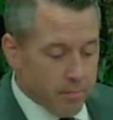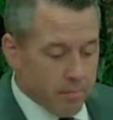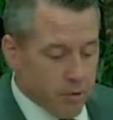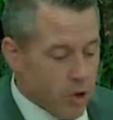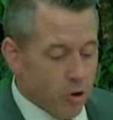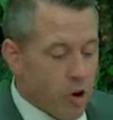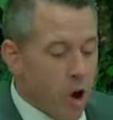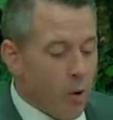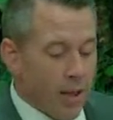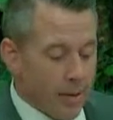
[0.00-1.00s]
You don't know
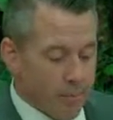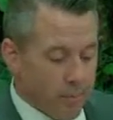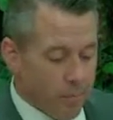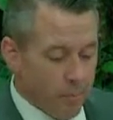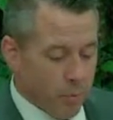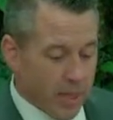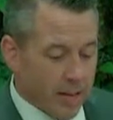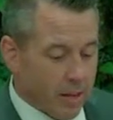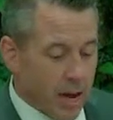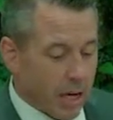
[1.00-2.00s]
him without
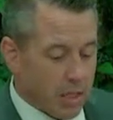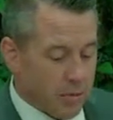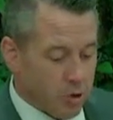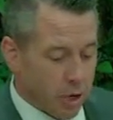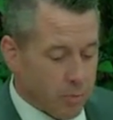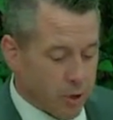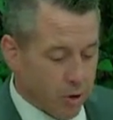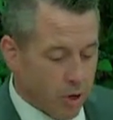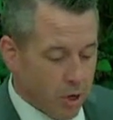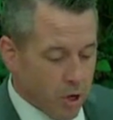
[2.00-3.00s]
the knowledge of Scripture.
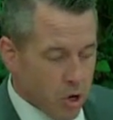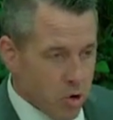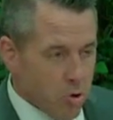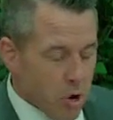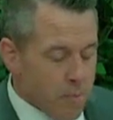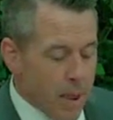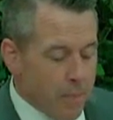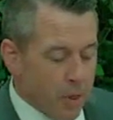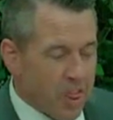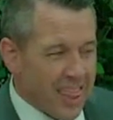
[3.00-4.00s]
You, people
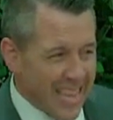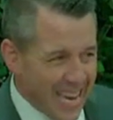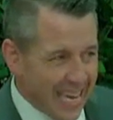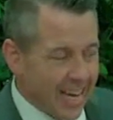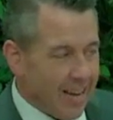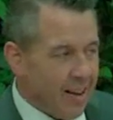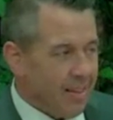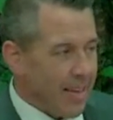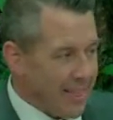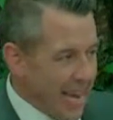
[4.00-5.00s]
think
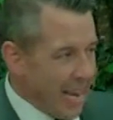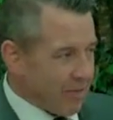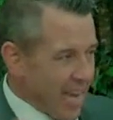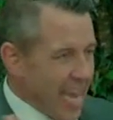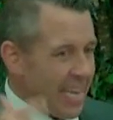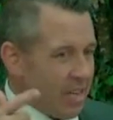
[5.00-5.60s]
that they have taken